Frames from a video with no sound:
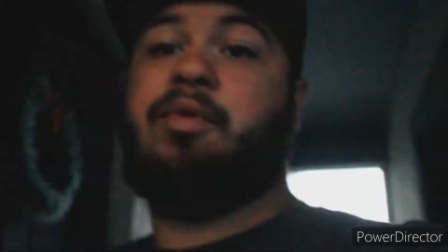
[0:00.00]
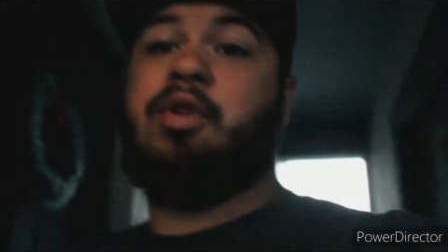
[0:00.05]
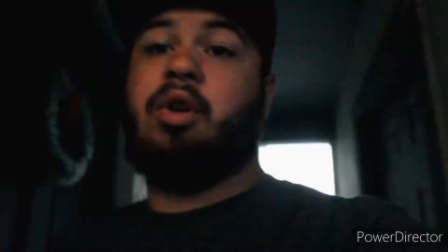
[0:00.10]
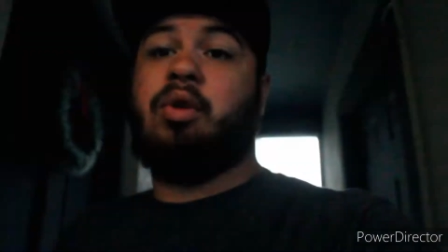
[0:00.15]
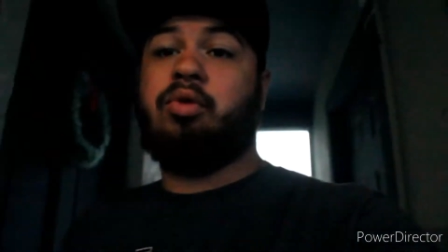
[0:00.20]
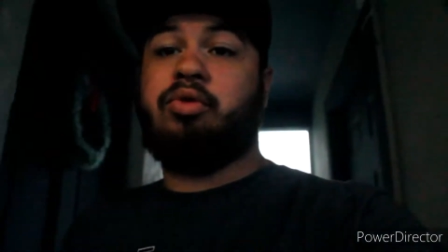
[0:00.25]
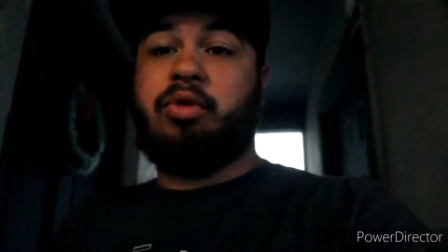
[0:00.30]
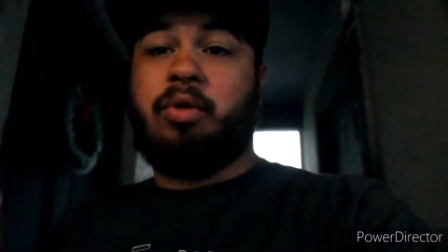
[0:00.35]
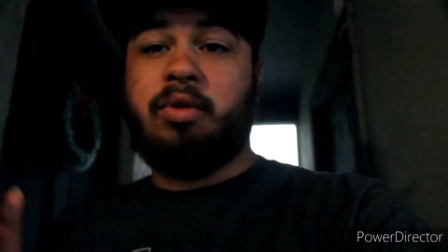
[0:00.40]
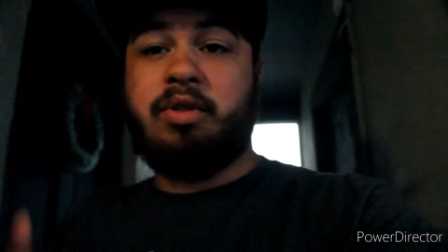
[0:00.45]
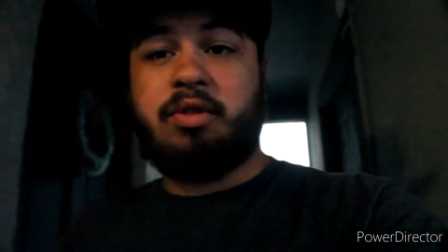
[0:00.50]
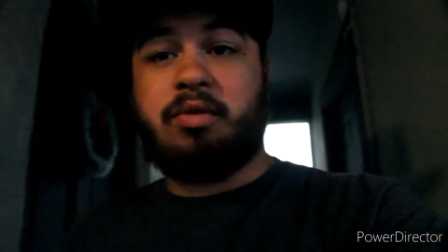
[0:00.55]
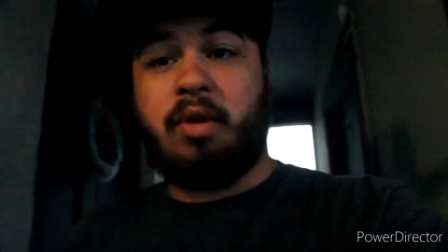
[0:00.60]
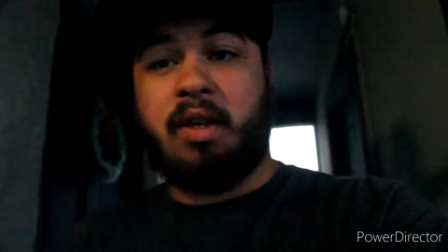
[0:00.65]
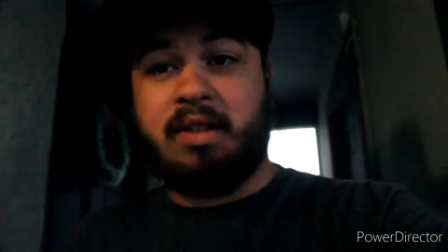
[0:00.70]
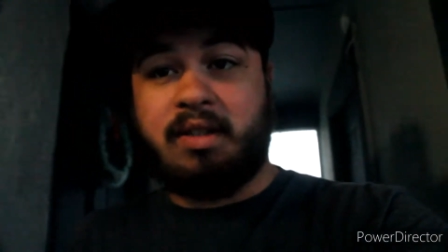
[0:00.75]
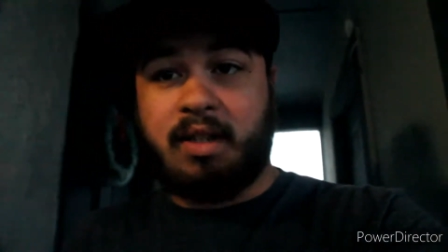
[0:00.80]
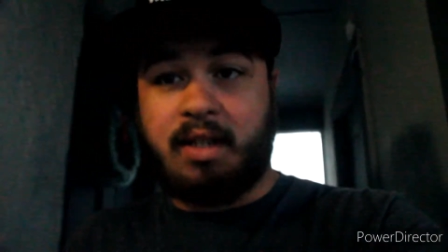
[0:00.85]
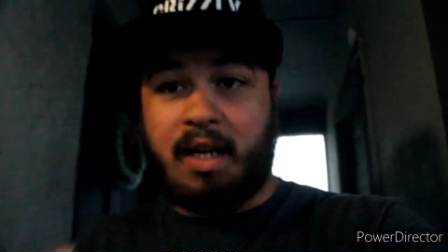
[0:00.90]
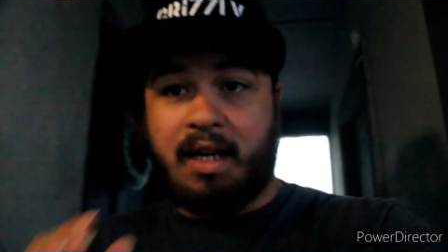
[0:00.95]
yo so it's
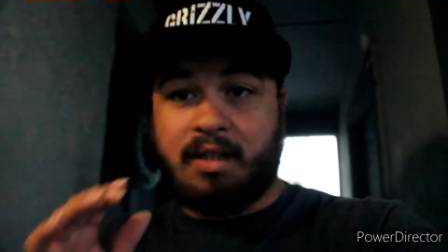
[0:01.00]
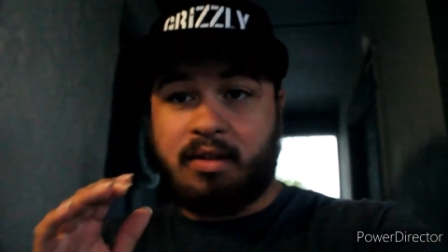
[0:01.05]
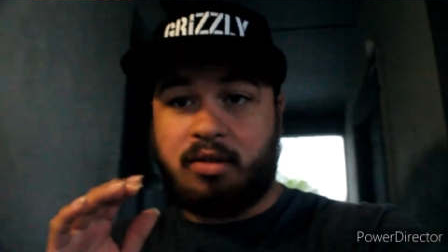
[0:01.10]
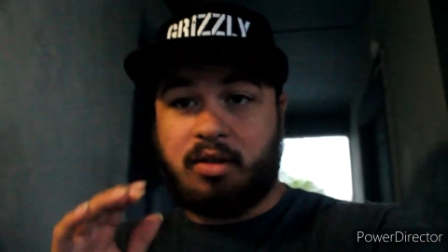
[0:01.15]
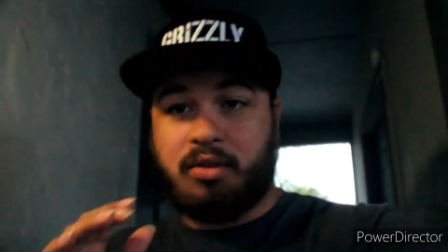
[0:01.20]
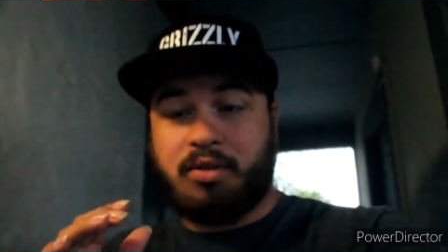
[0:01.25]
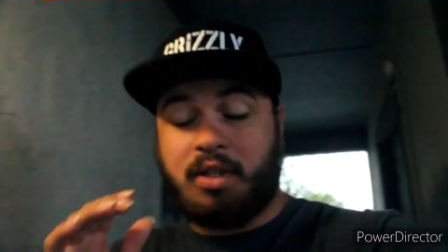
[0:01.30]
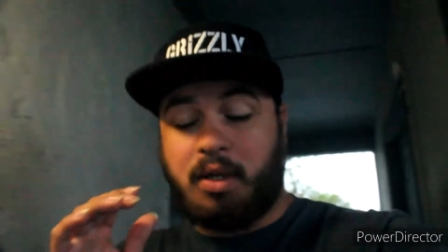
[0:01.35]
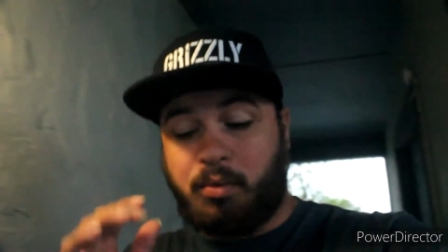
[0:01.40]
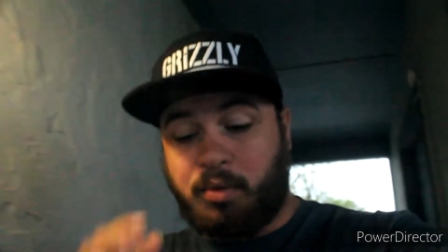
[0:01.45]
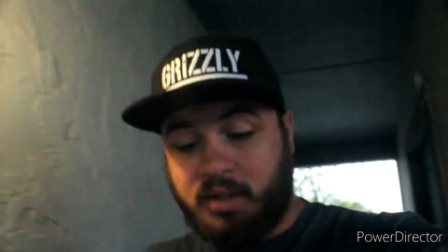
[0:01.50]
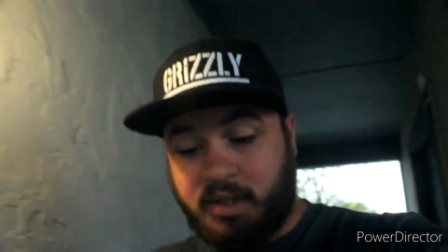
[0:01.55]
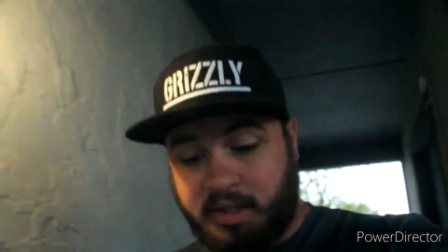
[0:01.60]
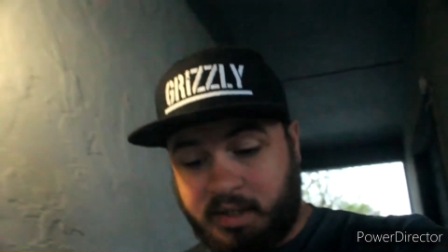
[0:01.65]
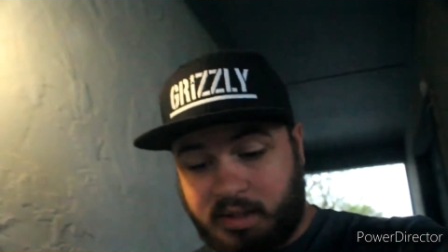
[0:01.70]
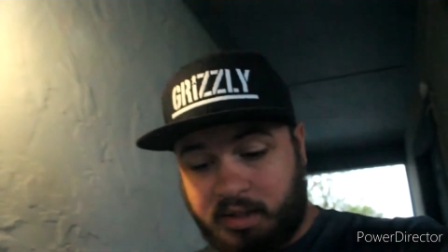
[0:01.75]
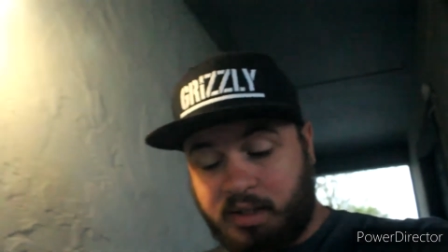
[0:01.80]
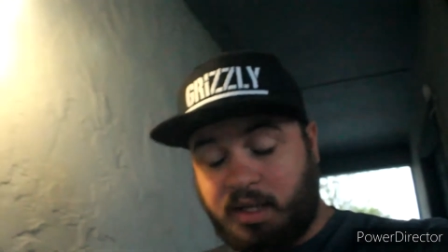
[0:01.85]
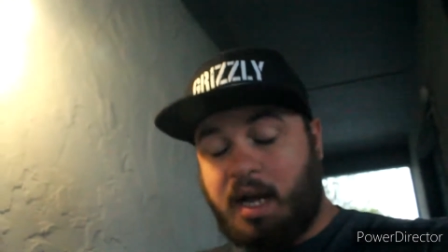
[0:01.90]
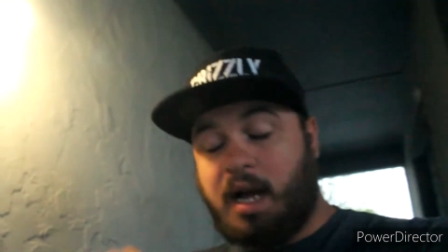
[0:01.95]
crazy guys because I
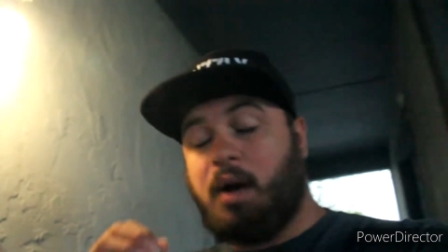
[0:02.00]
wanted